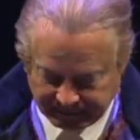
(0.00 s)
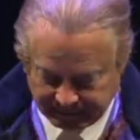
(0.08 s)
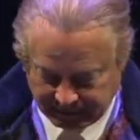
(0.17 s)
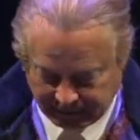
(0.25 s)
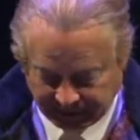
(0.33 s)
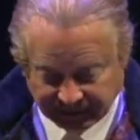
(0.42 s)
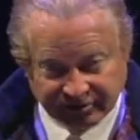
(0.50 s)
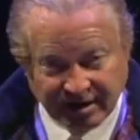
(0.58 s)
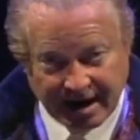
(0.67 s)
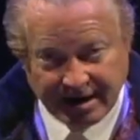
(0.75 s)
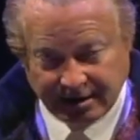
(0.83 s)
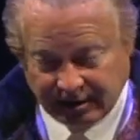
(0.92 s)
they're
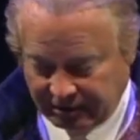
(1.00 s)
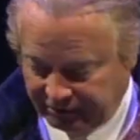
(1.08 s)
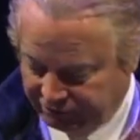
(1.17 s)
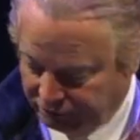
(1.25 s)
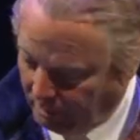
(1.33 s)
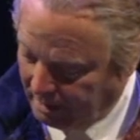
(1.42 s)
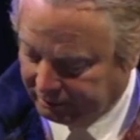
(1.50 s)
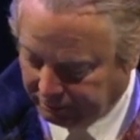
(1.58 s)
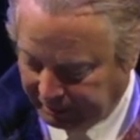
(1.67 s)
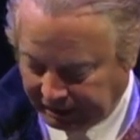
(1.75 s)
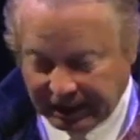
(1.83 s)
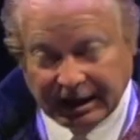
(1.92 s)
inside in the
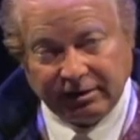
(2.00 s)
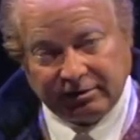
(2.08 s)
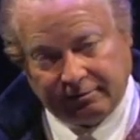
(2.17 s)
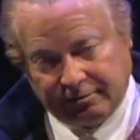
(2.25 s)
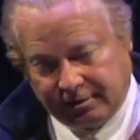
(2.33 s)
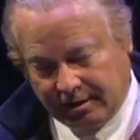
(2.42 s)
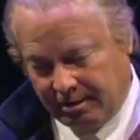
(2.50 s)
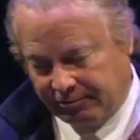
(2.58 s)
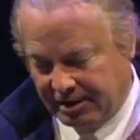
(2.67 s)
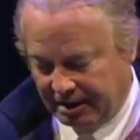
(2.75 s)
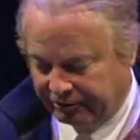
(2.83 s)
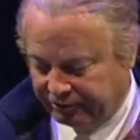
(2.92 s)
sweltering heat of
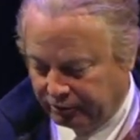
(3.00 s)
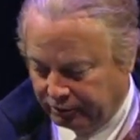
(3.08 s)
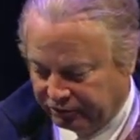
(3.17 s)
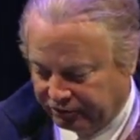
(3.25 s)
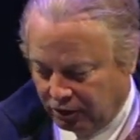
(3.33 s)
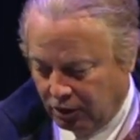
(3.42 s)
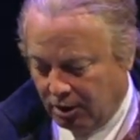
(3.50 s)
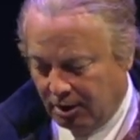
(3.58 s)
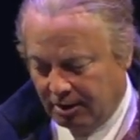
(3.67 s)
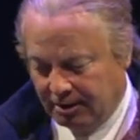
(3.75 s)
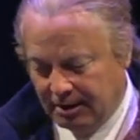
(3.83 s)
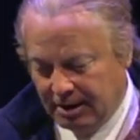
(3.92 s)
Constitution
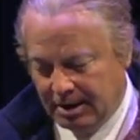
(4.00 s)
Hall